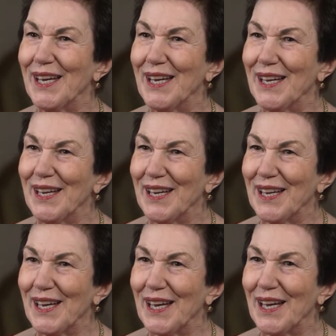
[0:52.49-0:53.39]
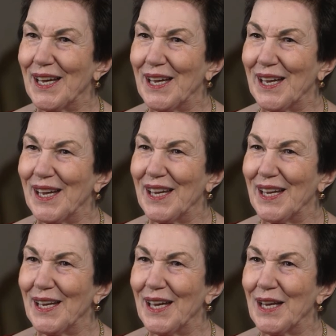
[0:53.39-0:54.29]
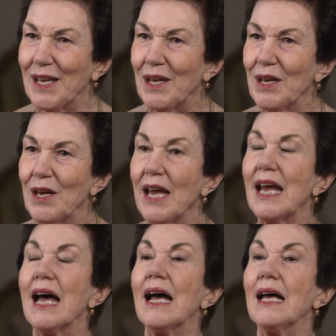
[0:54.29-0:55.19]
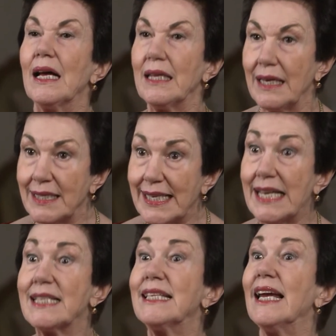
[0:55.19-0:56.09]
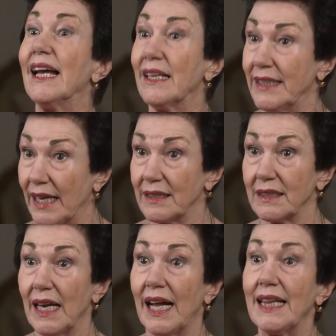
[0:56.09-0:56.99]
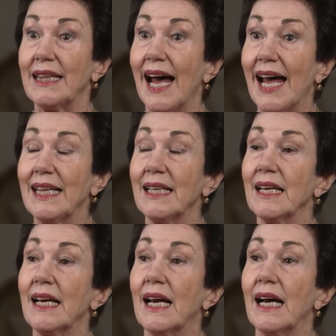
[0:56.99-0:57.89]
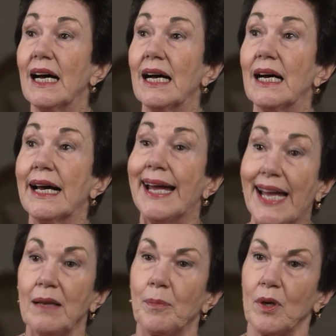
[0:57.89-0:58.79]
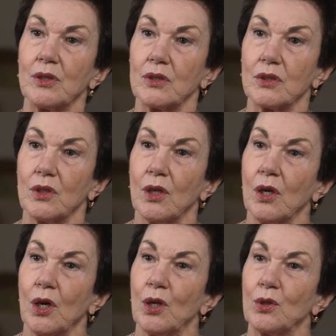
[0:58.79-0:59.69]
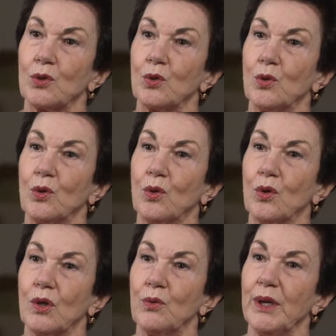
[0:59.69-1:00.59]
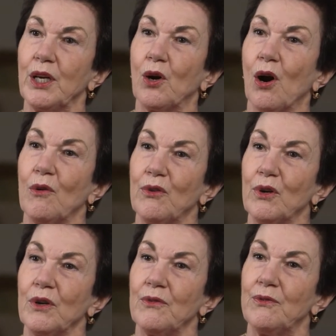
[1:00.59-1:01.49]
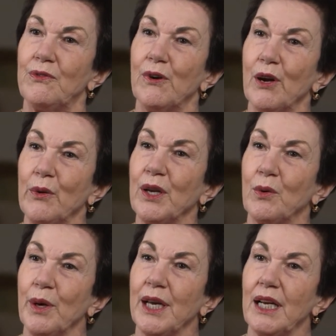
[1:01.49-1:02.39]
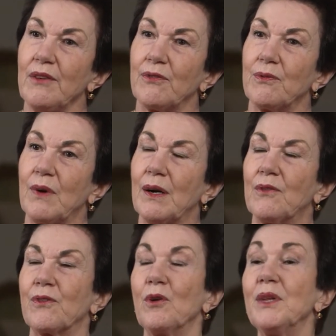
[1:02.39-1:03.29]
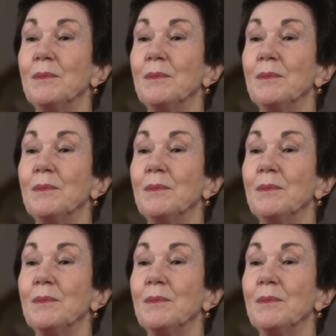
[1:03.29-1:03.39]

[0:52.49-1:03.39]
is playing a big role in the economy now, huh? Yes, and that helped us to recover very quickly from the